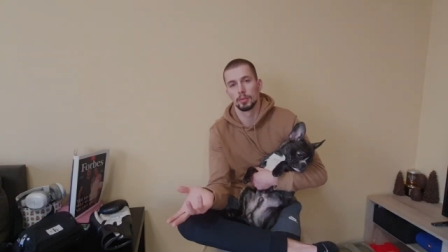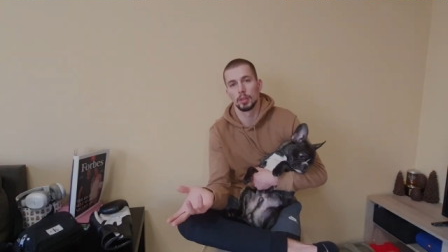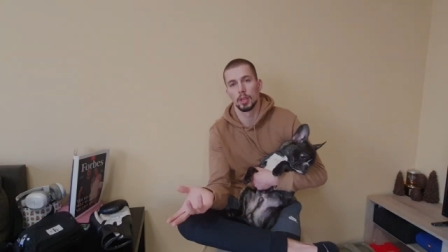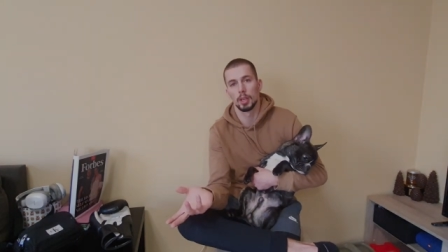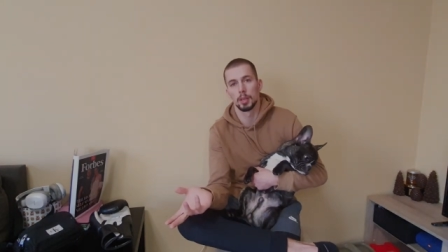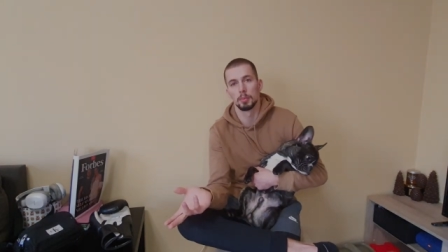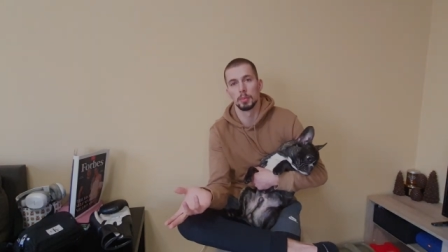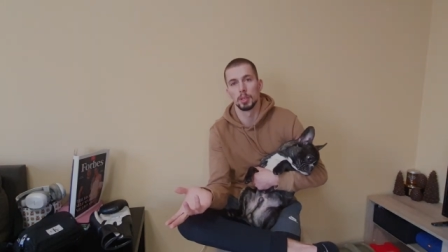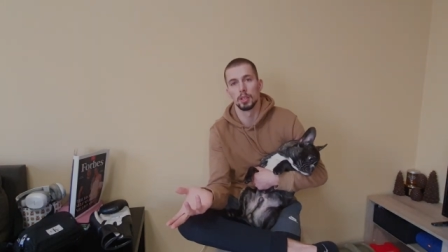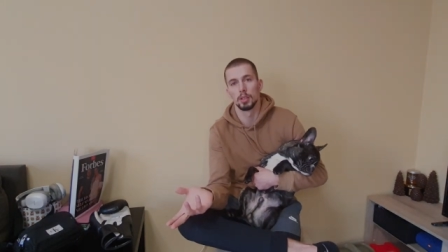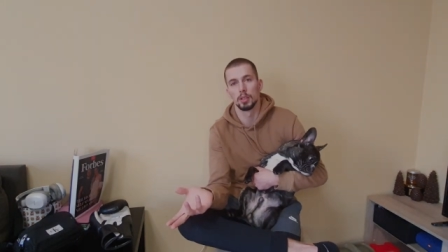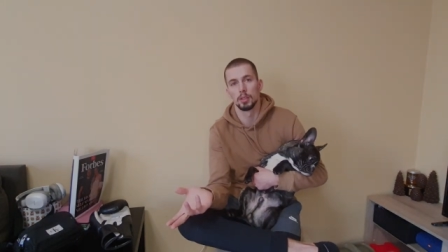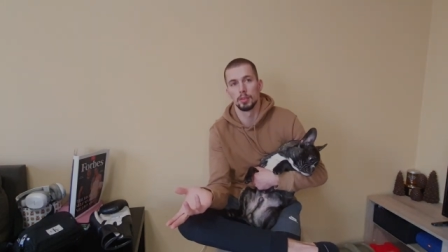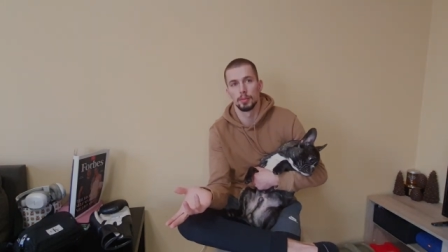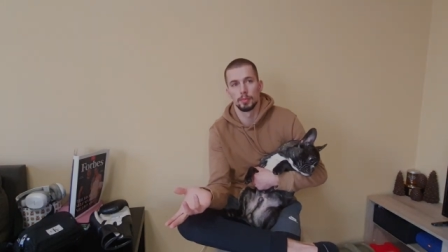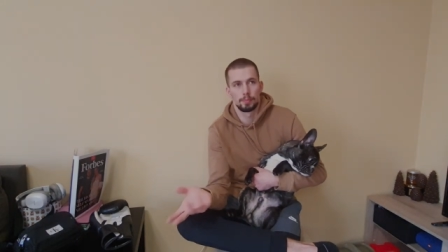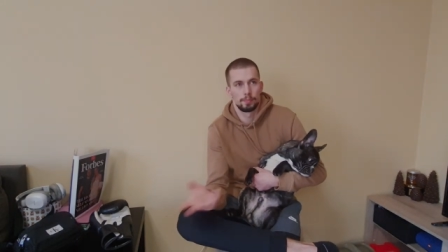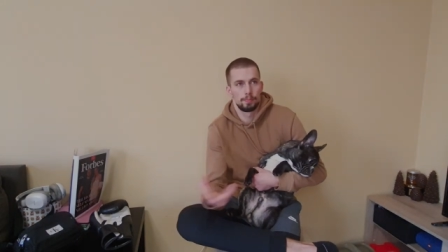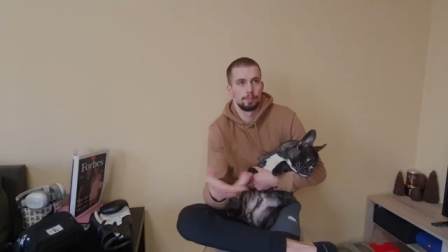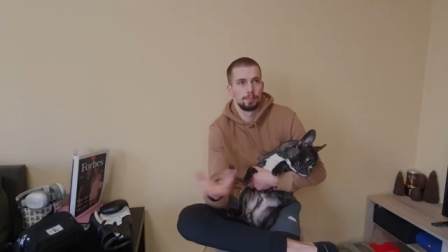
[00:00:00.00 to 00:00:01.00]
I
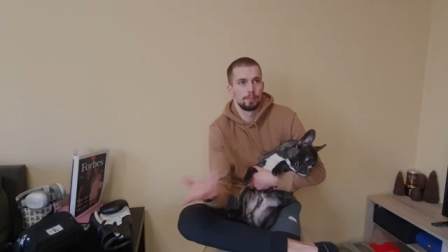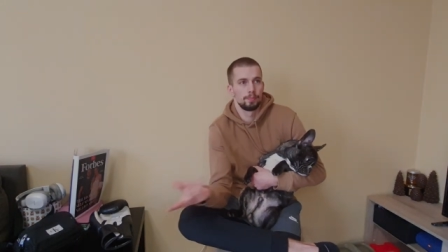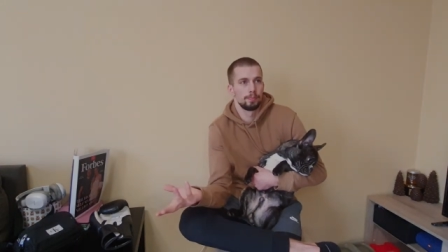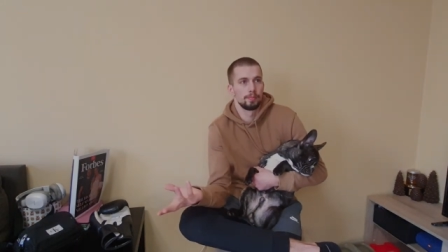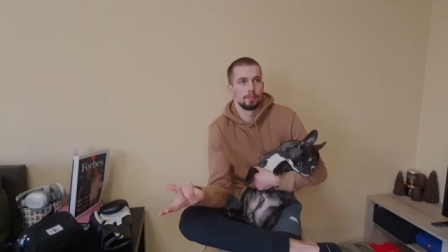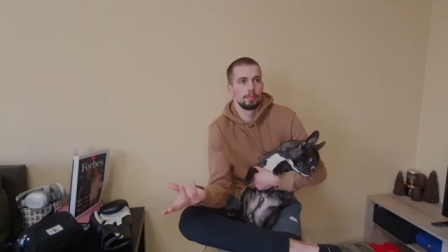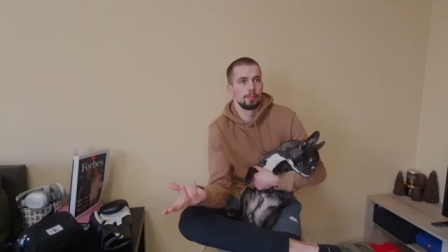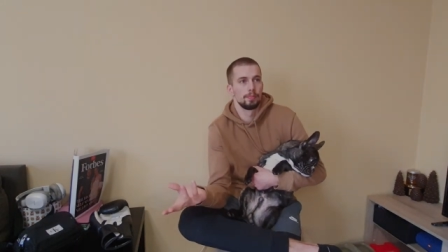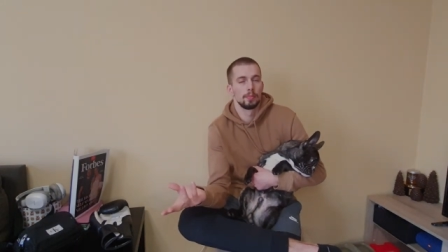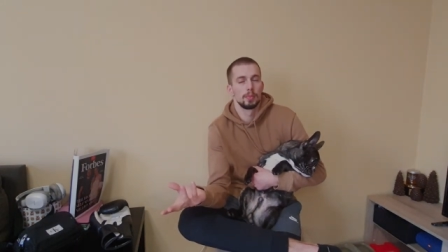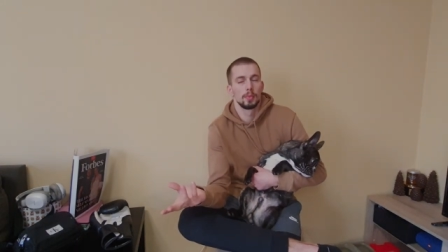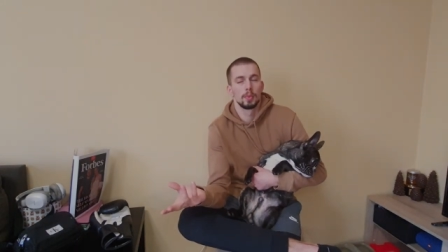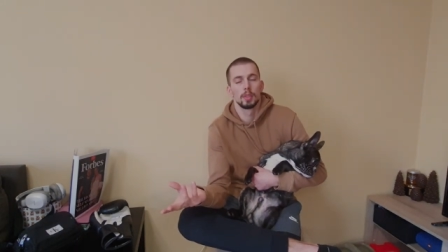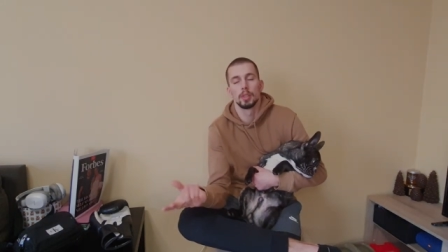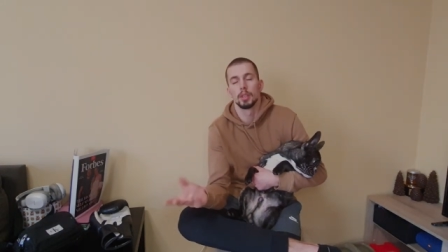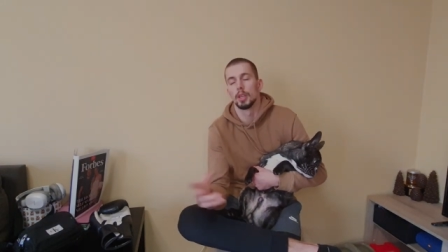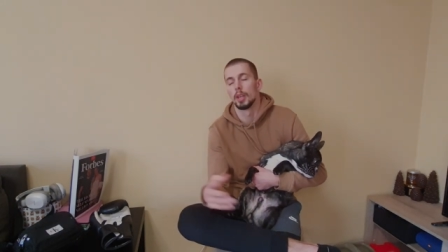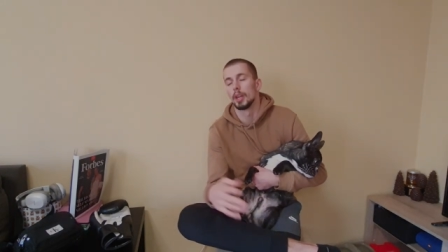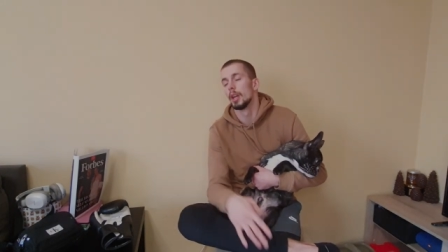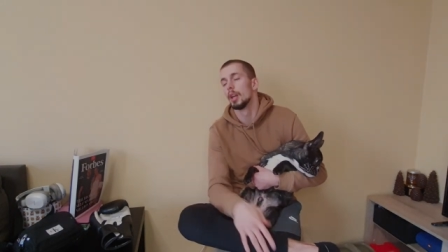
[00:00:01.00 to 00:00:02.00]
mean,
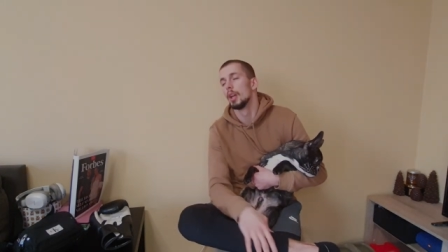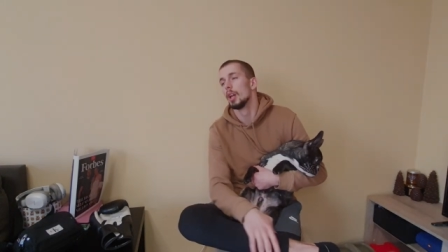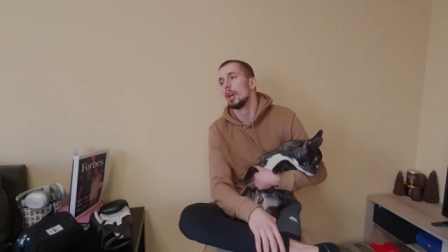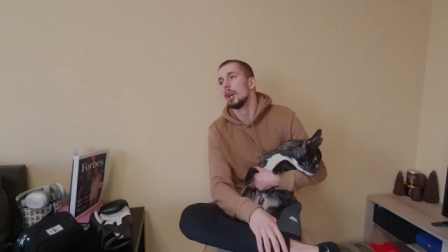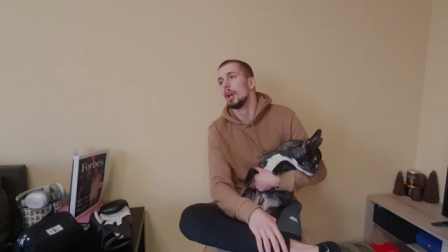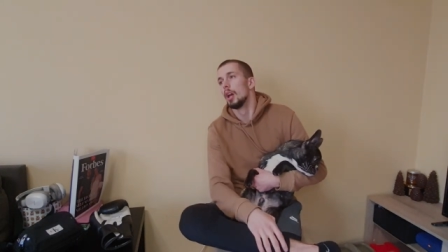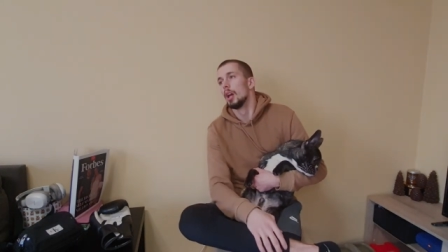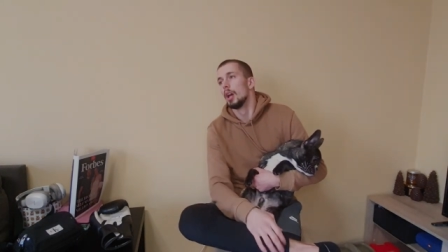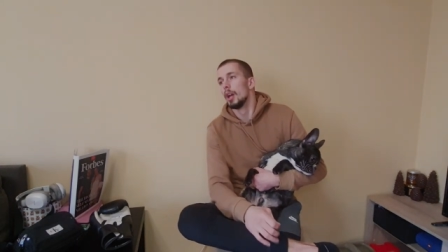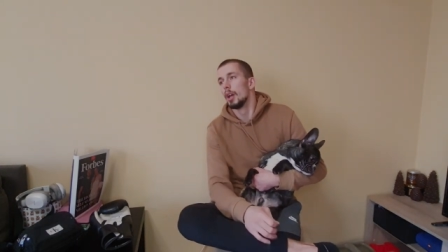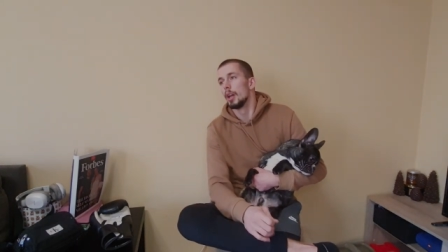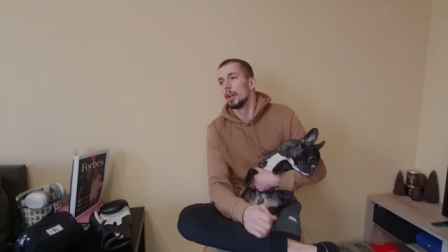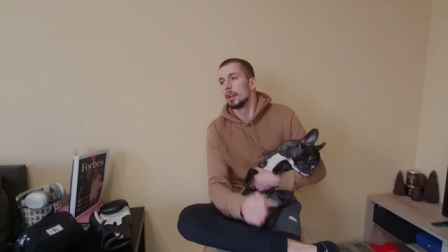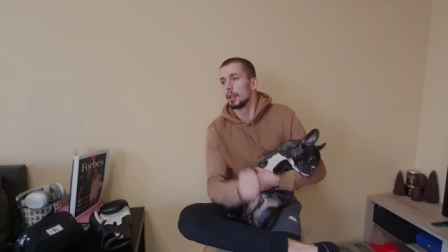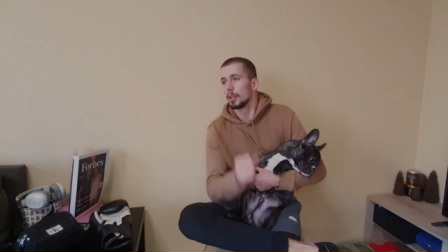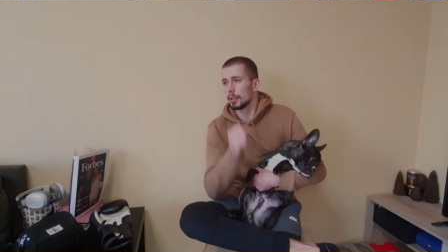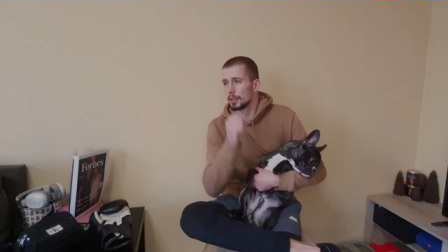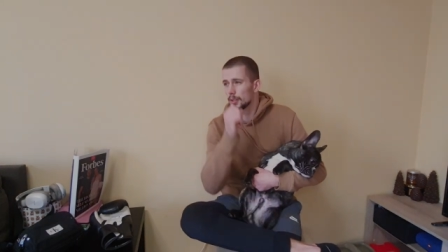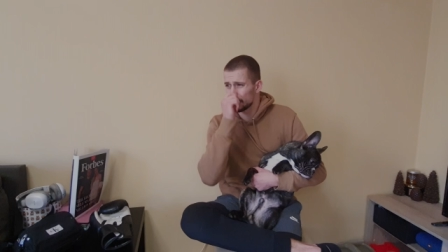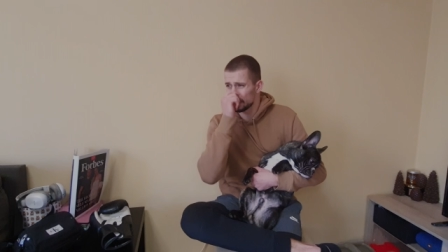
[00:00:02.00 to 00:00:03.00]
yeah.
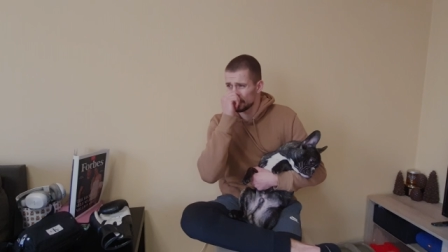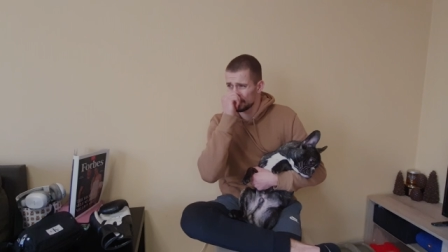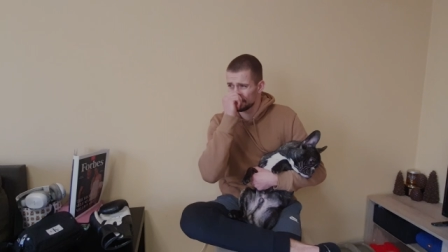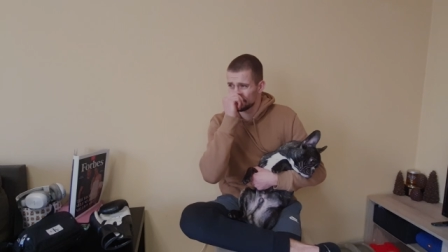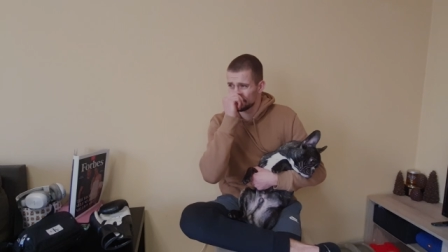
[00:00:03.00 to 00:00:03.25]
And